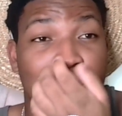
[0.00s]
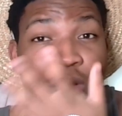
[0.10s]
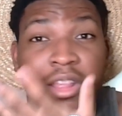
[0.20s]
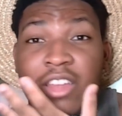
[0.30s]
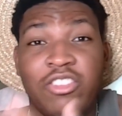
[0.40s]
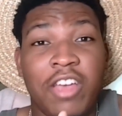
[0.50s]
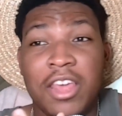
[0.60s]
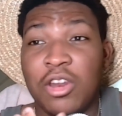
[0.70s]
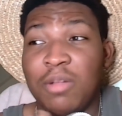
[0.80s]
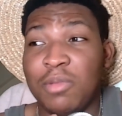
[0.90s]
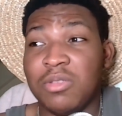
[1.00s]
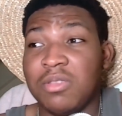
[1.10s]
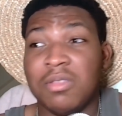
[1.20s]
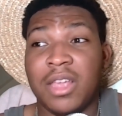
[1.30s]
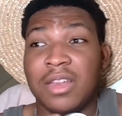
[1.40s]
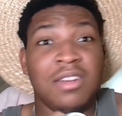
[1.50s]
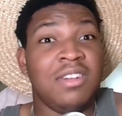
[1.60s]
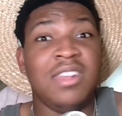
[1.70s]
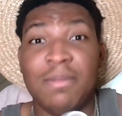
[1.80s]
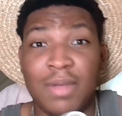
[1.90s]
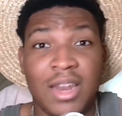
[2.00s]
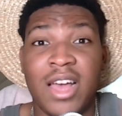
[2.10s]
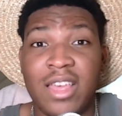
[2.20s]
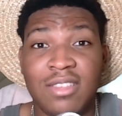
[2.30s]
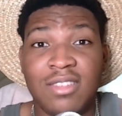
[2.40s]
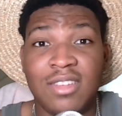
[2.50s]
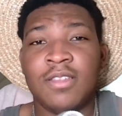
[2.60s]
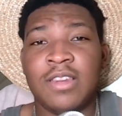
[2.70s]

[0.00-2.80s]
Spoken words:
bloodshot and almost like demonized.